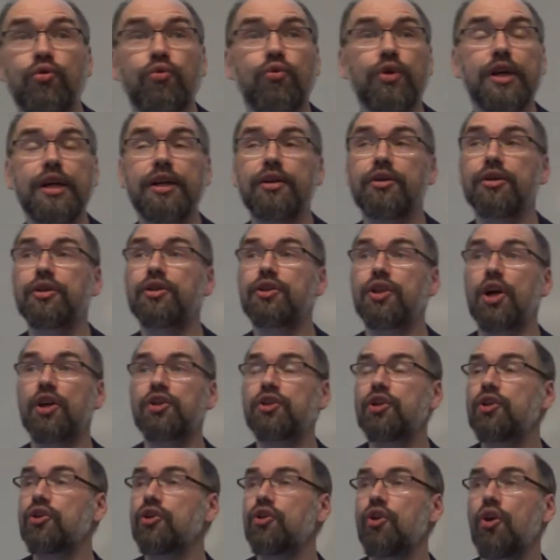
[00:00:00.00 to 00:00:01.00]
reader
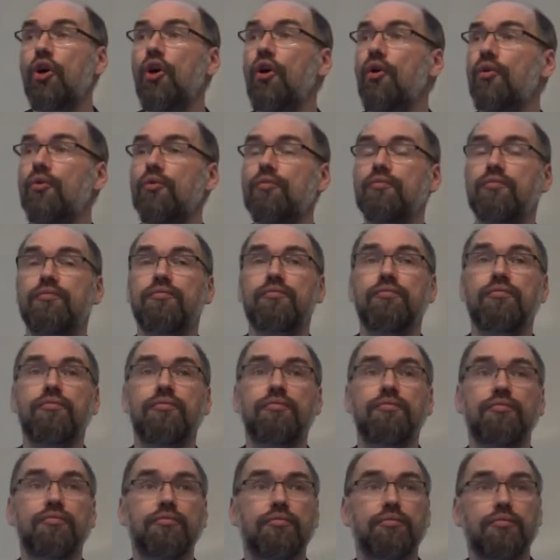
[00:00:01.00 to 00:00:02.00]
doesn't know,
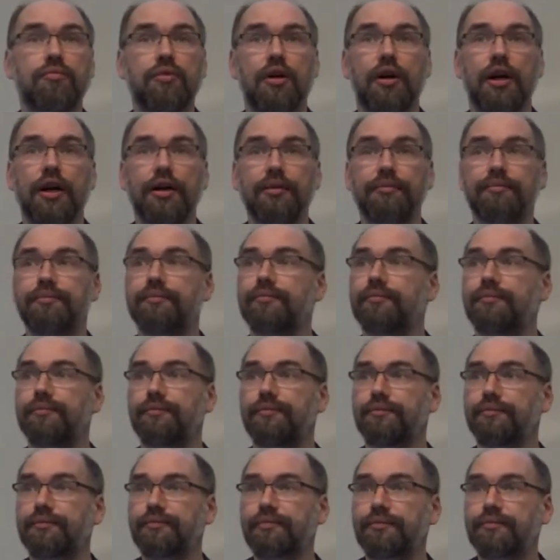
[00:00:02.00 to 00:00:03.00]
right?
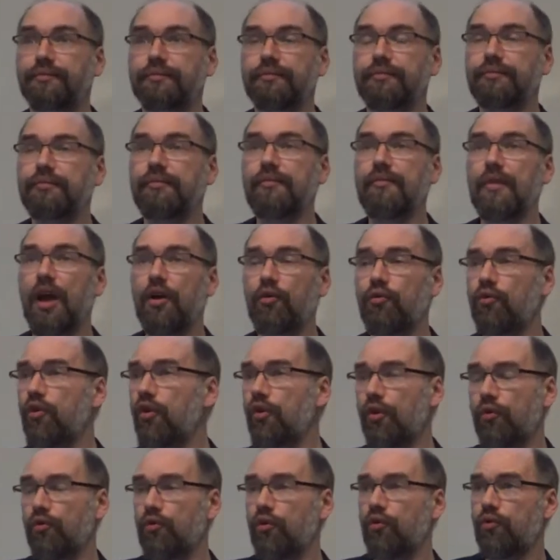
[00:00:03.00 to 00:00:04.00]

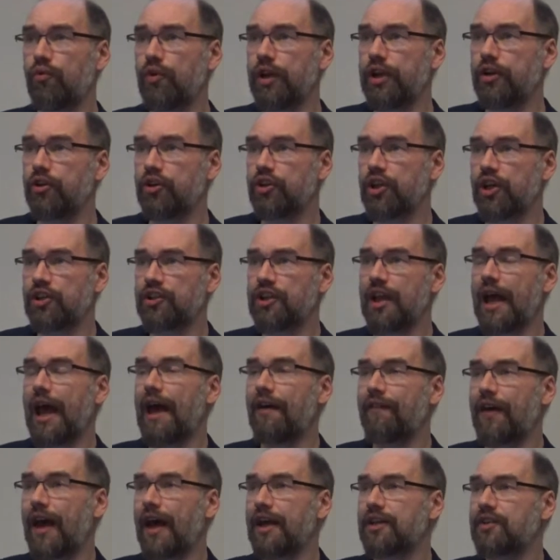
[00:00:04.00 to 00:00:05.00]
The reader doesn't
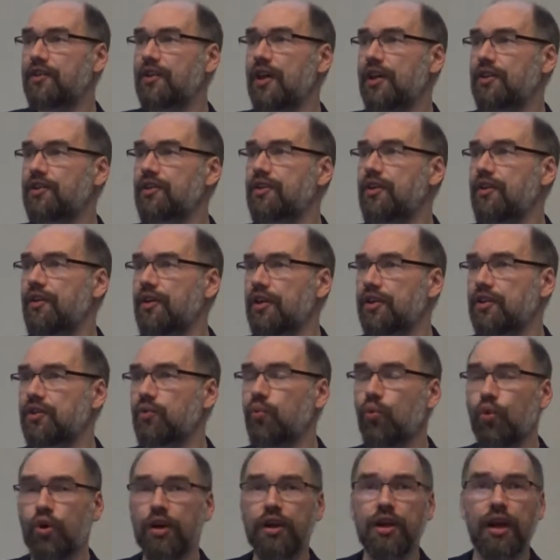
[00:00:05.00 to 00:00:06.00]
have access to this.
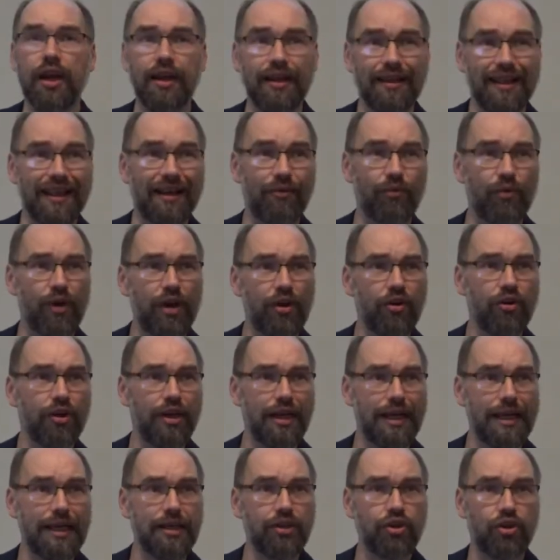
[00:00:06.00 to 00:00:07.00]
The reader
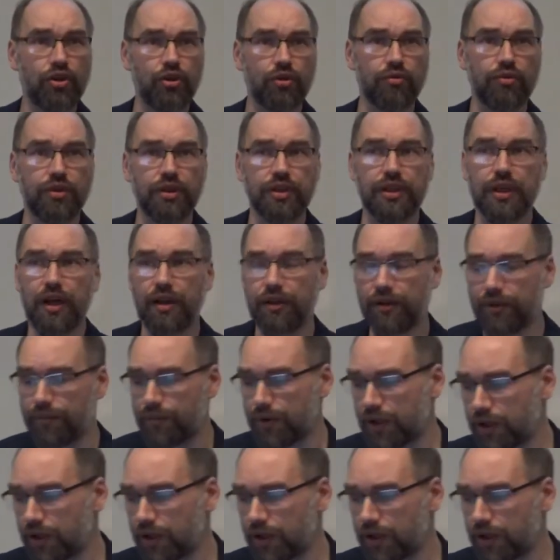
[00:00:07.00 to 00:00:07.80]
needs you to tell them